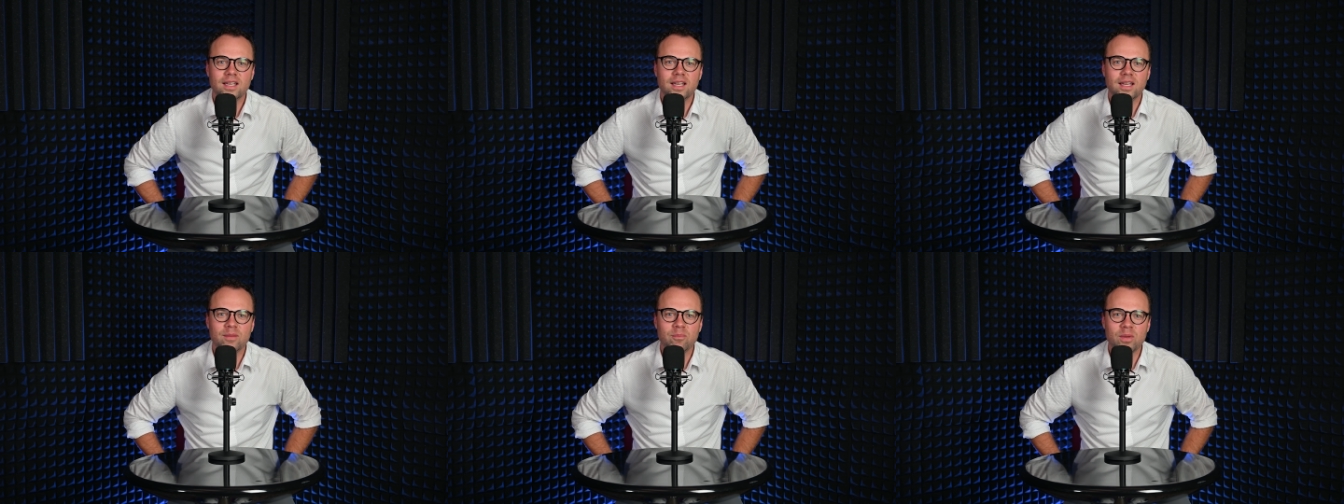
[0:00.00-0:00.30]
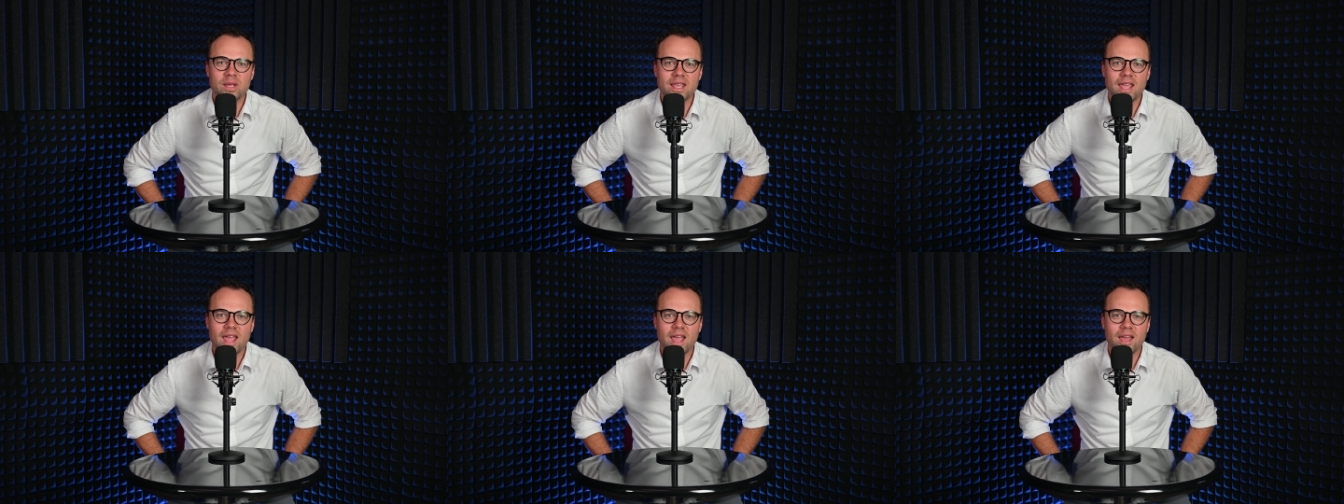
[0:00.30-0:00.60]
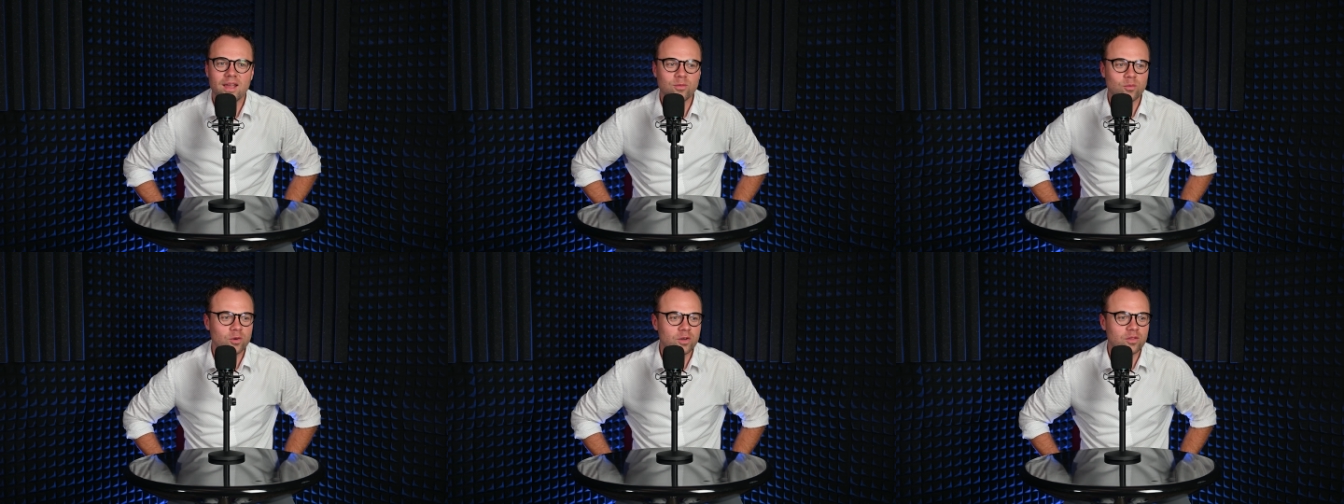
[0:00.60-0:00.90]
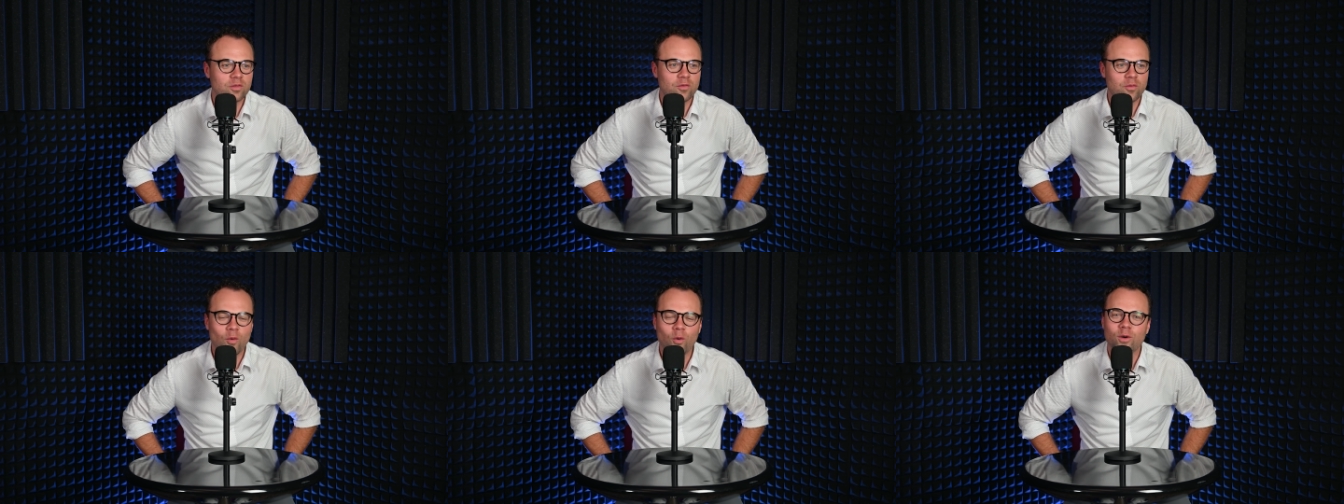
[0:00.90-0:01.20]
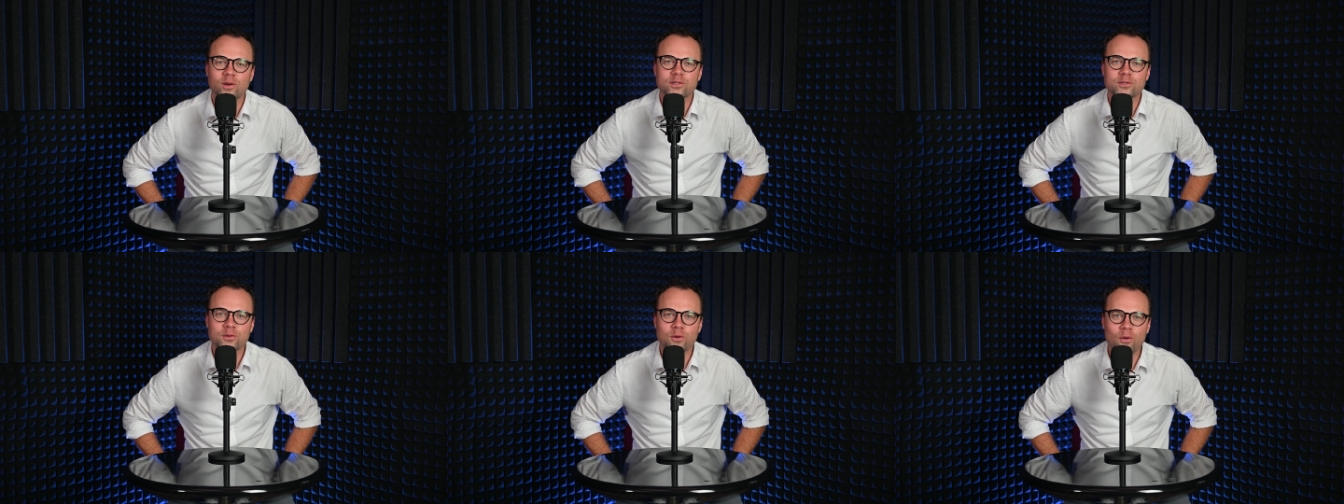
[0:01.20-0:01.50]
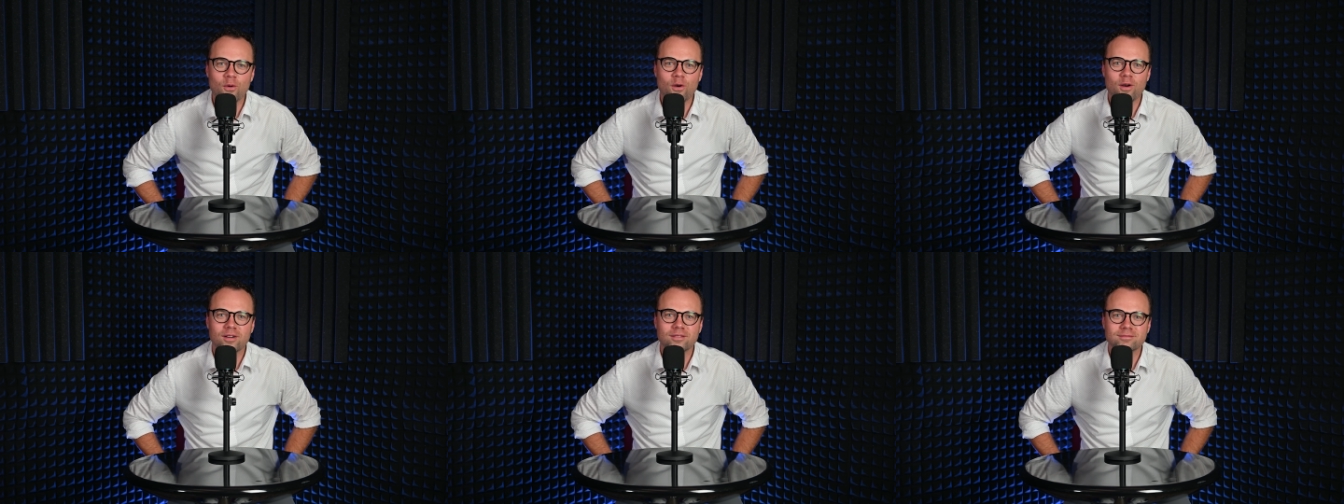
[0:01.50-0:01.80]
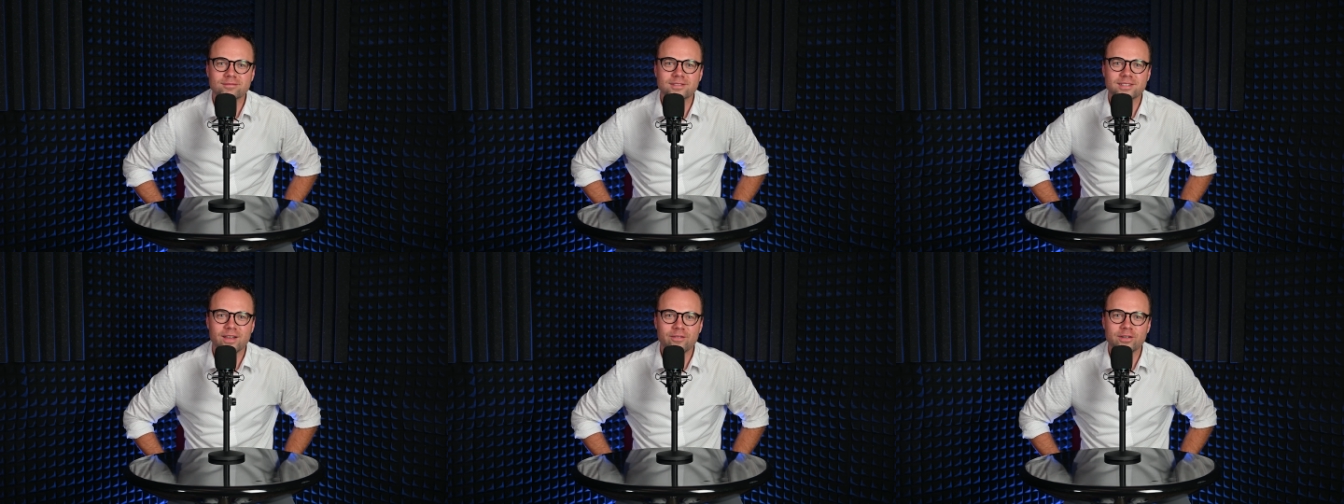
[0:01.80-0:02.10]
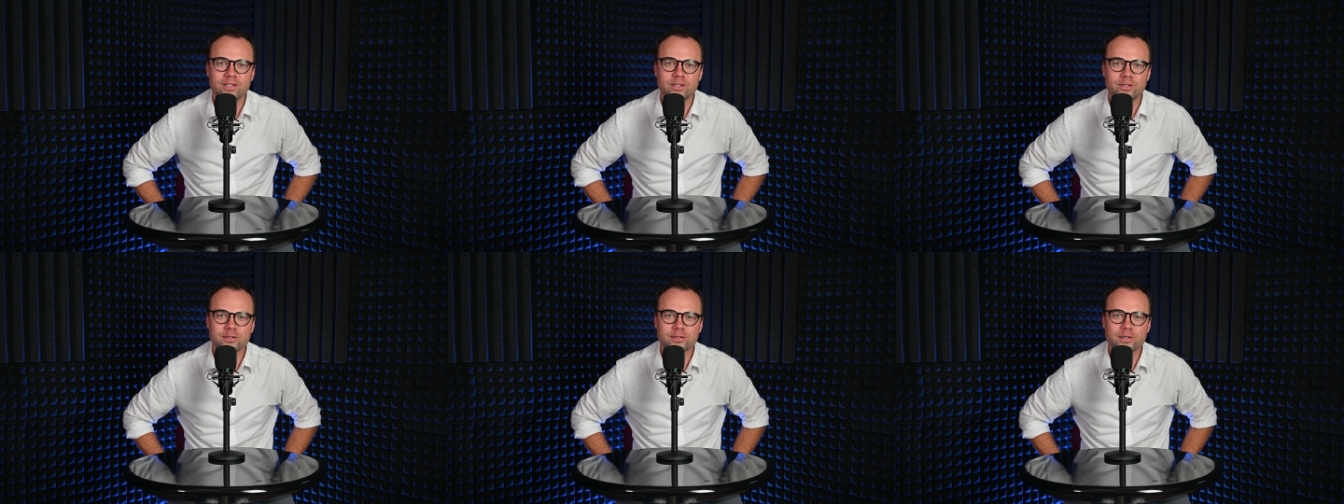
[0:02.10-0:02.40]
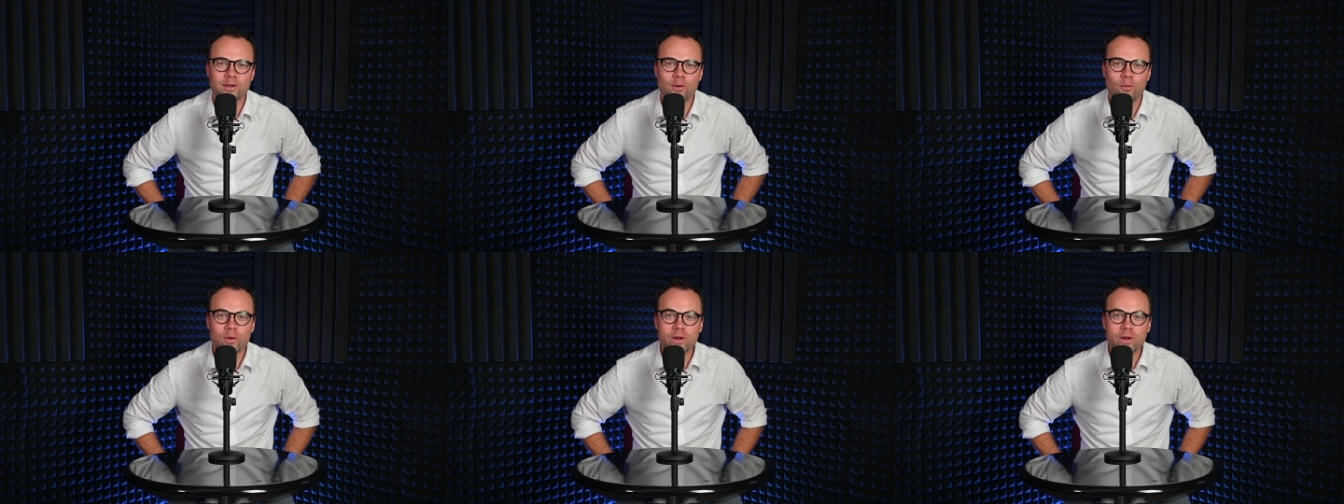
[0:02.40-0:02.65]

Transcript: and began with four score and seven years ago.